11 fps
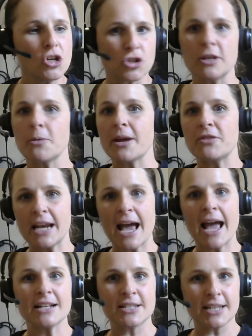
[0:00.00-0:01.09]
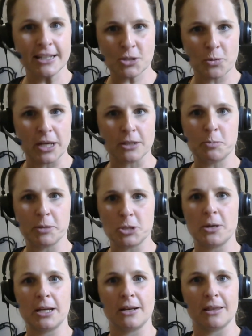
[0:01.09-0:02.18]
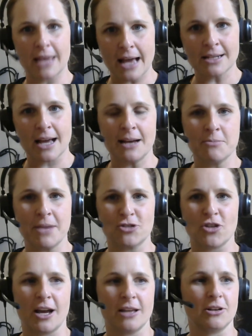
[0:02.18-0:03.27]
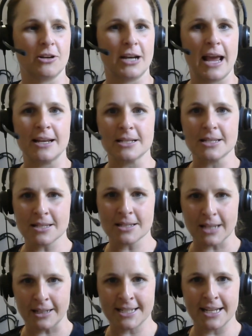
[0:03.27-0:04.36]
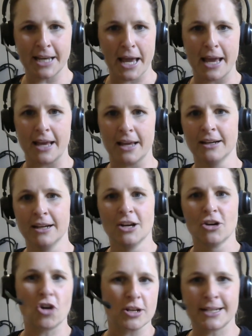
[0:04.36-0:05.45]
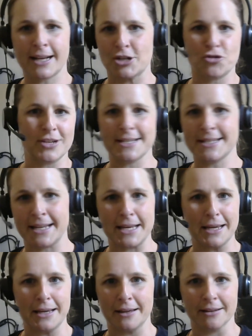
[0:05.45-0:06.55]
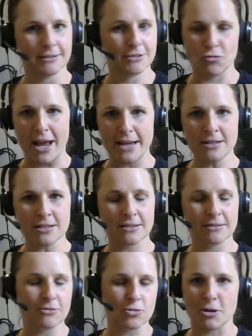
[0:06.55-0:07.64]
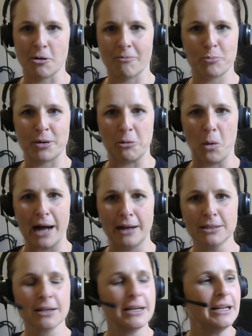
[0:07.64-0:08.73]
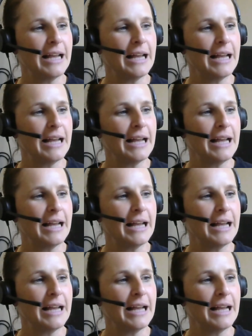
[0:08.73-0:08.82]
So anyway, then I had 6 weeks between that Ironman triathlon and a 60K cross-country ski race, also pretty wild.